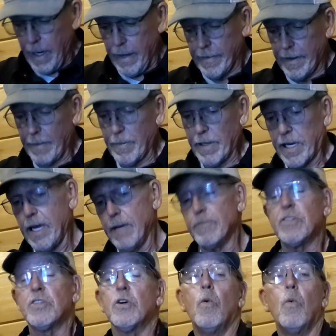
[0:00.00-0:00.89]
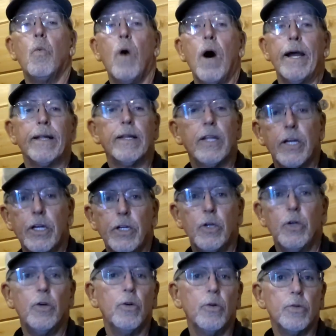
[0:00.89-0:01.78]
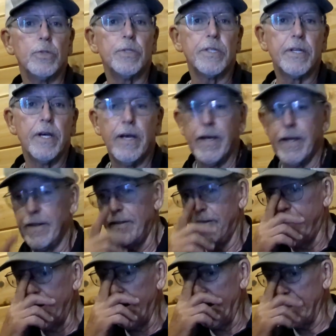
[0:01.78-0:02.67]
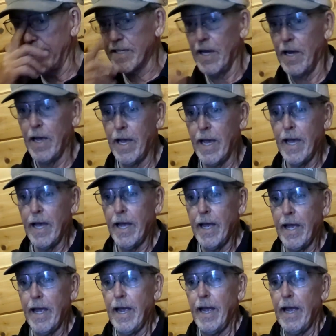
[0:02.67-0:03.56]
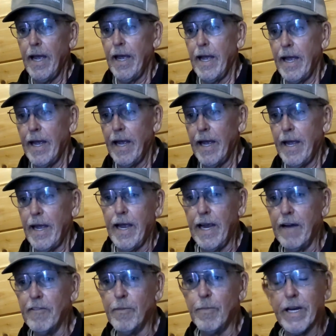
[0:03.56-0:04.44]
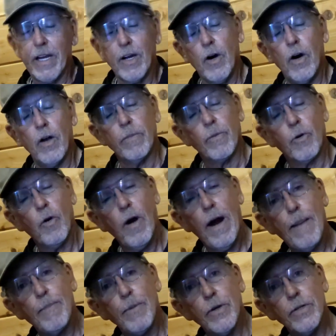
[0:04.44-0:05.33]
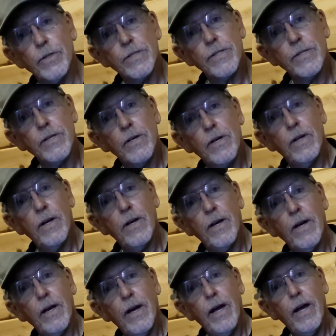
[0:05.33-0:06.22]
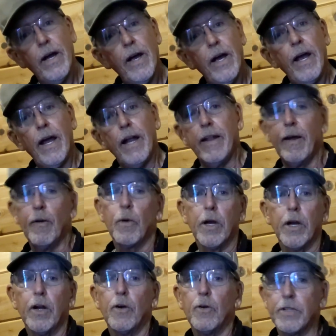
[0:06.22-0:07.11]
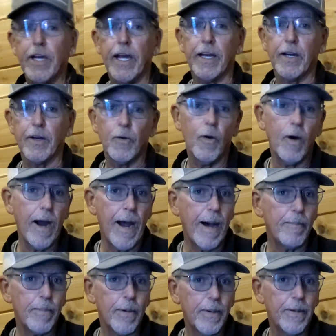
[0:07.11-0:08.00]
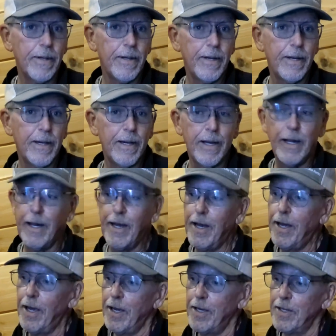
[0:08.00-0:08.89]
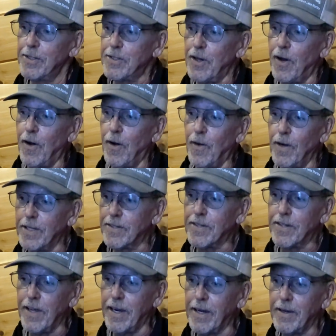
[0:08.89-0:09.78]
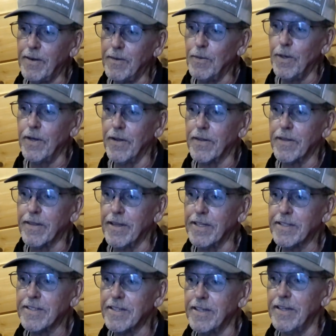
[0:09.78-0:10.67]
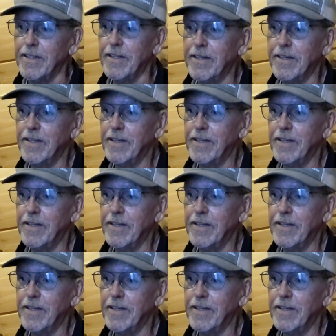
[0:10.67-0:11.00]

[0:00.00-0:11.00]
they became so widely used that everybody called them crappers and they were going to go take a crap. So it's like, well, that's a